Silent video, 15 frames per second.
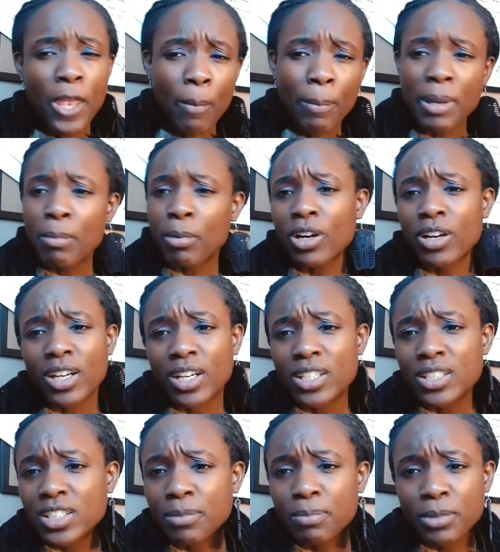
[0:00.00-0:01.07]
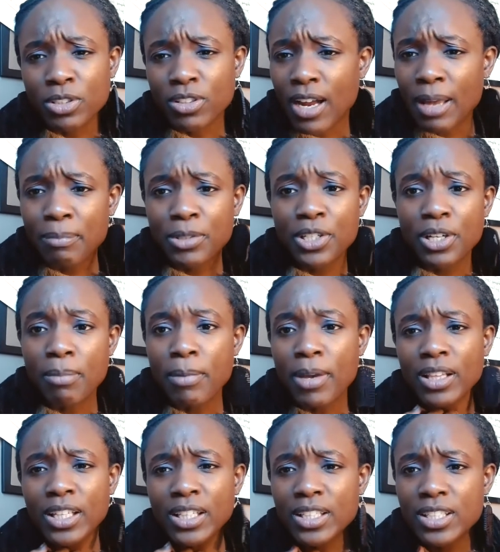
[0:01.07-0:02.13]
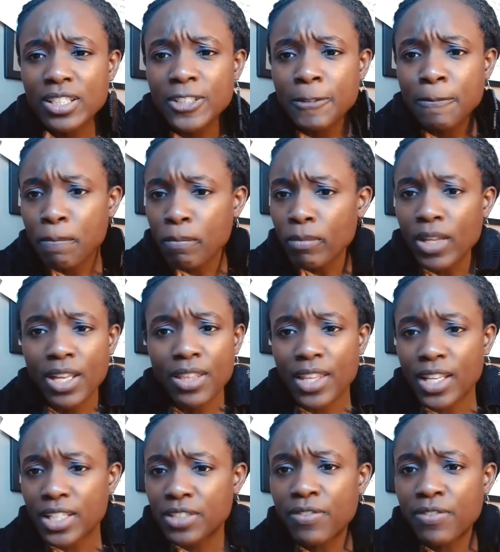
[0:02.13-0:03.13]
people are going to unsubscribe to your mailing list, and that's fine.